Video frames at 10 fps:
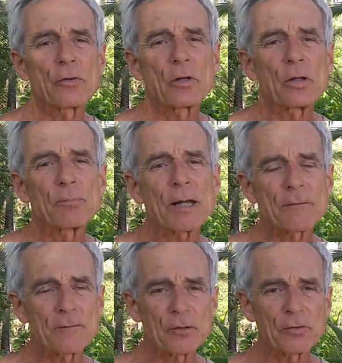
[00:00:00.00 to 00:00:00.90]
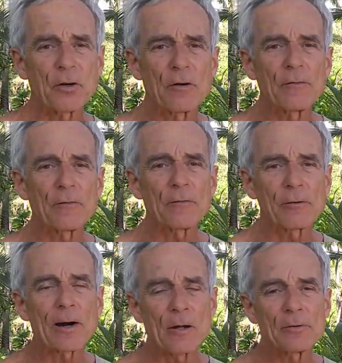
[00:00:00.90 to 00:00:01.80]
the benefits of
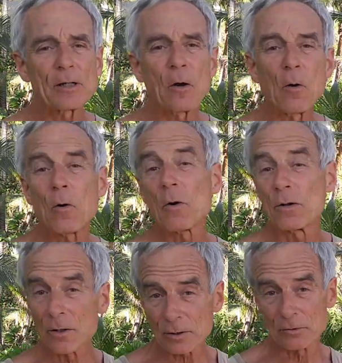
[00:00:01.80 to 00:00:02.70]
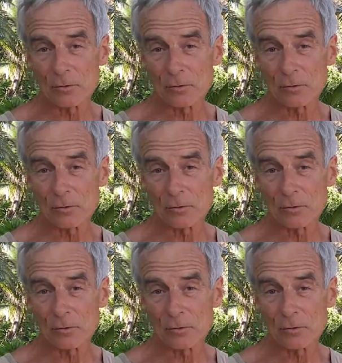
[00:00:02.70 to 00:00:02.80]
grounding or not